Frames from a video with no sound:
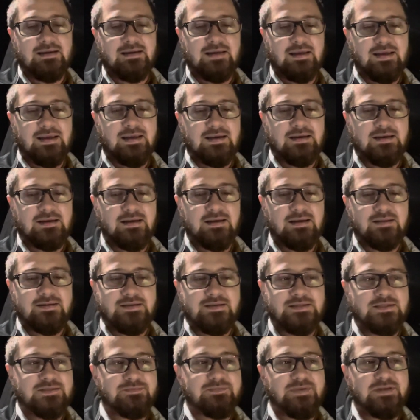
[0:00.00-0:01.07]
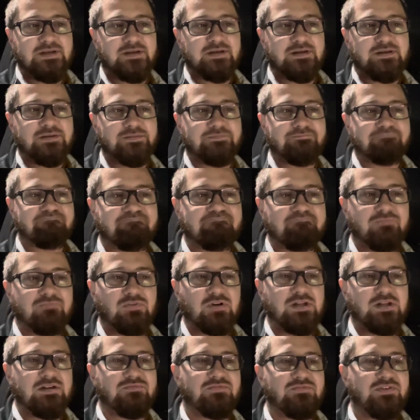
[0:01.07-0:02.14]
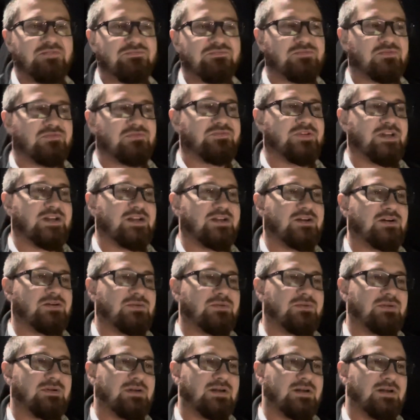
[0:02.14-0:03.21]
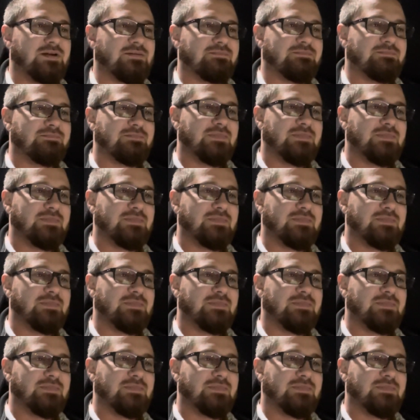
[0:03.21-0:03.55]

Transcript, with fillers: And uh, this has been a pretty eventful video. Uh,